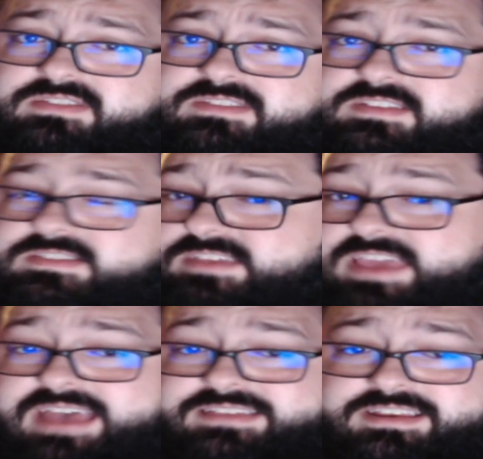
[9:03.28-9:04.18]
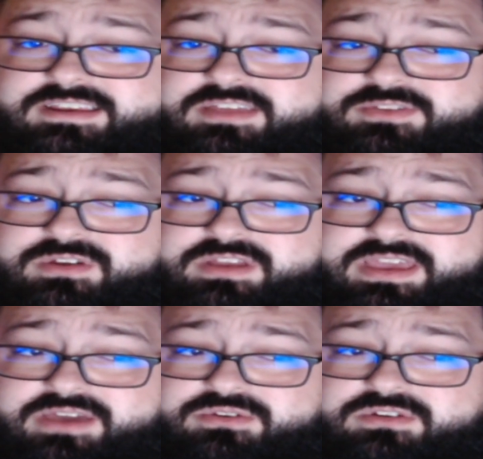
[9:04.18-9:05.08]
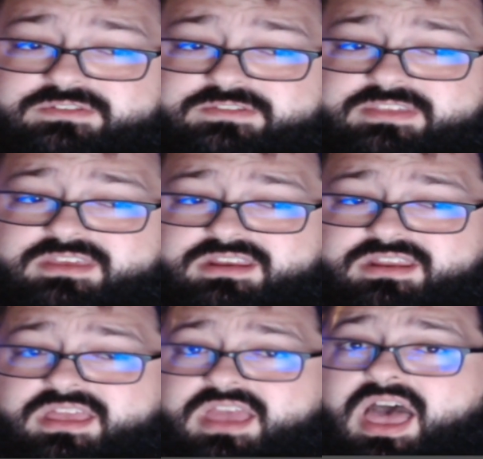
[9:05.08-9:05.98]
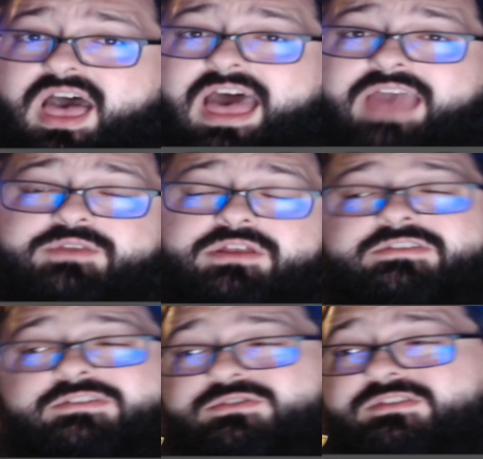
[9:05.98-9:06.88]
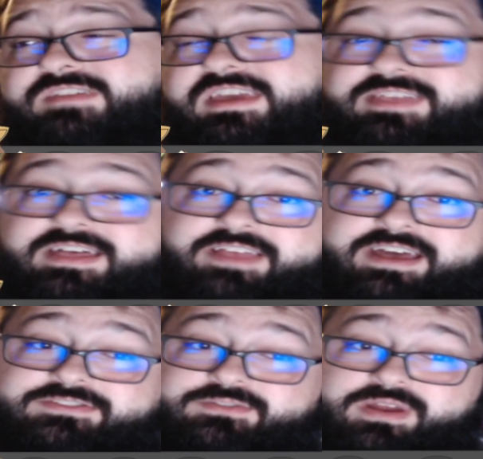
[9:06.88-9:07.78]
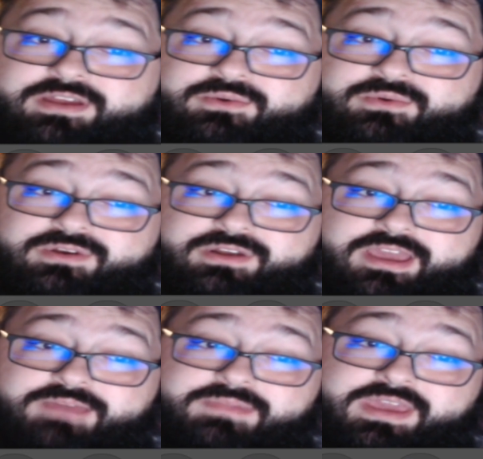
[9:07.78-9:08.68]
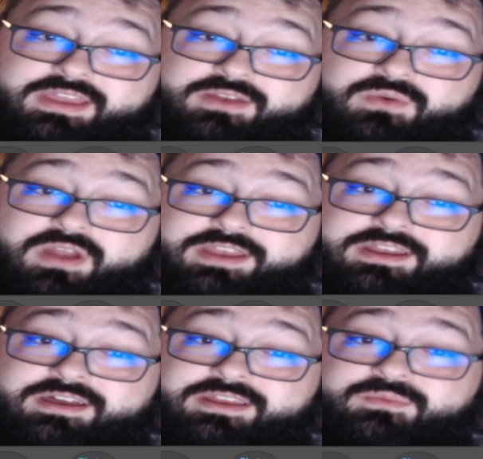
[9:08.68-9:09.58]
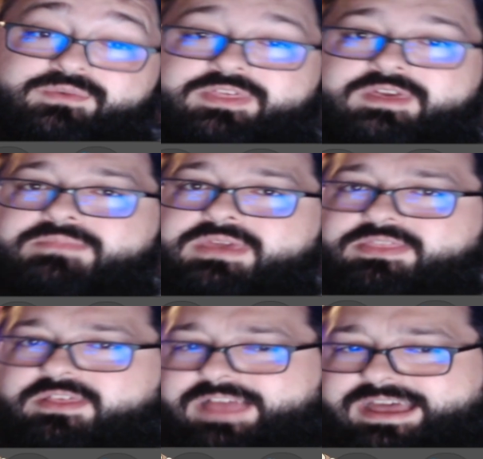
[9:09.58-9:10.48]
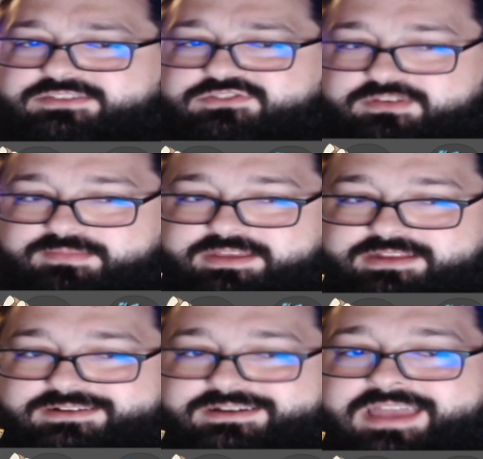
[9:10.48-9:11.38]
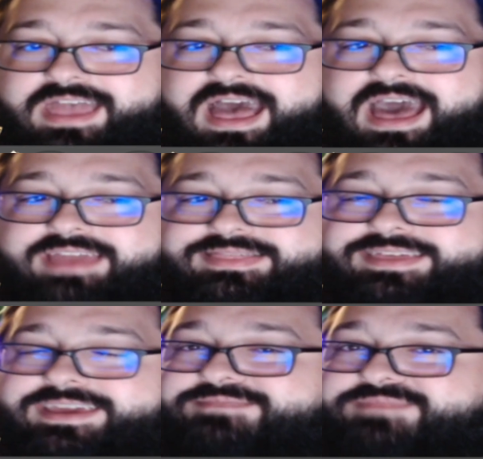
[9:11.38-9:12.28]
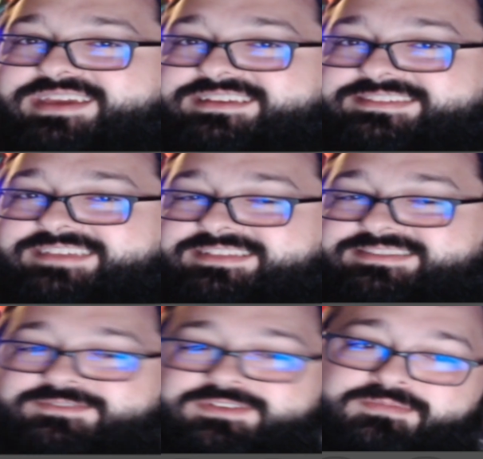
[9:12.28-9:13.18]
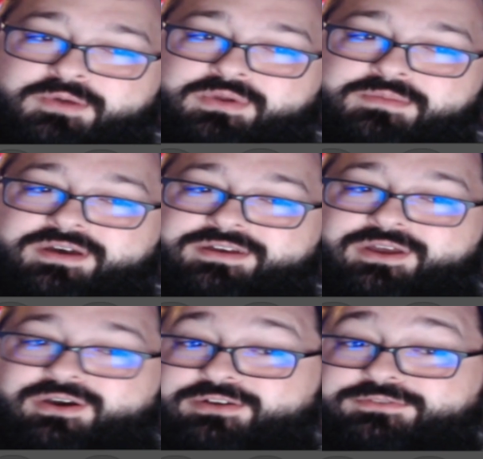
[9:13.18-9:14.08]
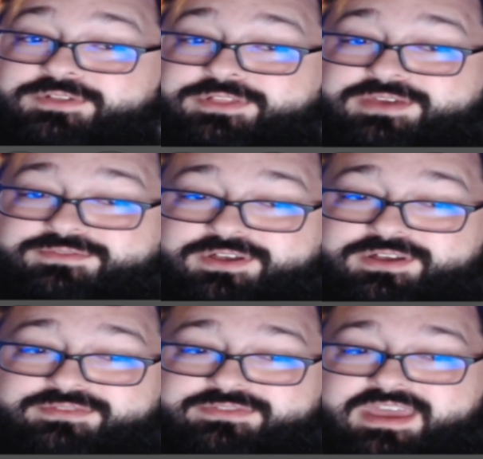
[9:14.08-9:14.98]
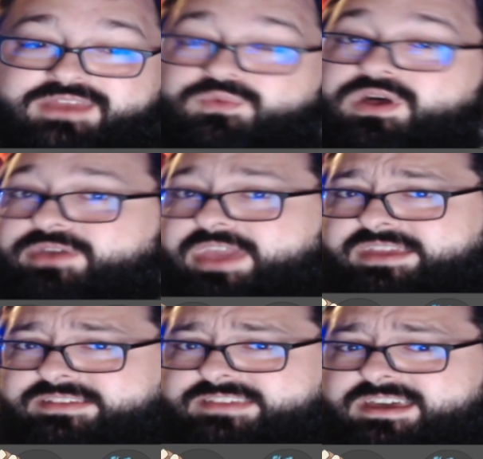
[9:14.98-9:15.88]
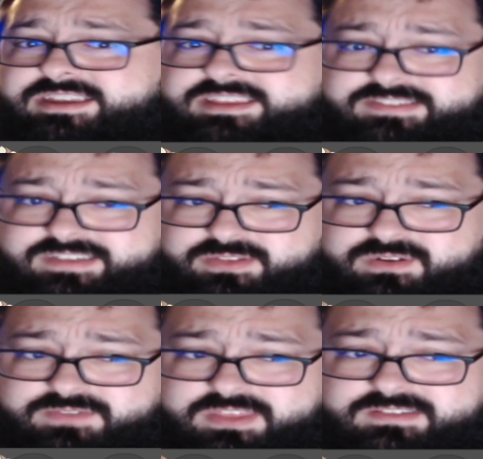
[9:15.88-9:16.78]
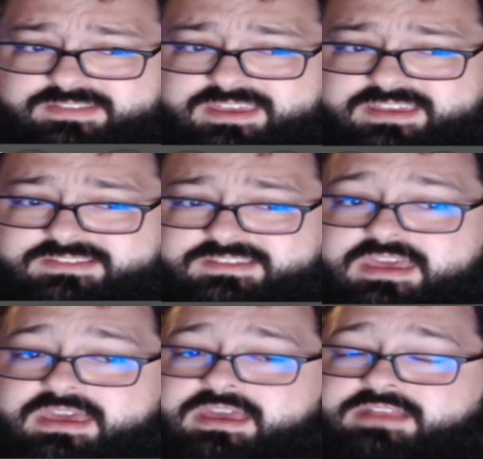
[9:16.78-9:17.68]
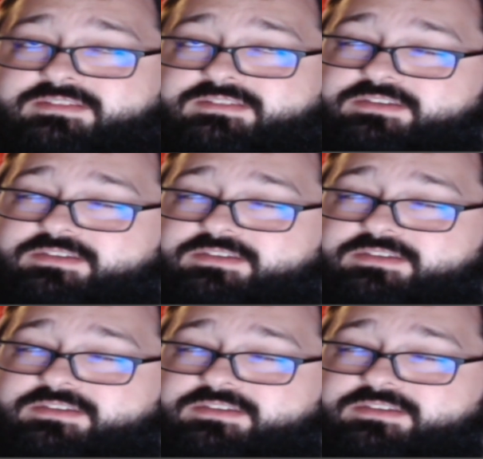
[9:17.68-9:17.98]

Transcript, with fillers: since he hasn't another encounters, then I would also just take that last Rhyhorn and make it a Rhydon. With him being the last gym leader, I think it makes sense if his Pokemon are fully evolved, and while Kangaskhan is neither of these things, it's still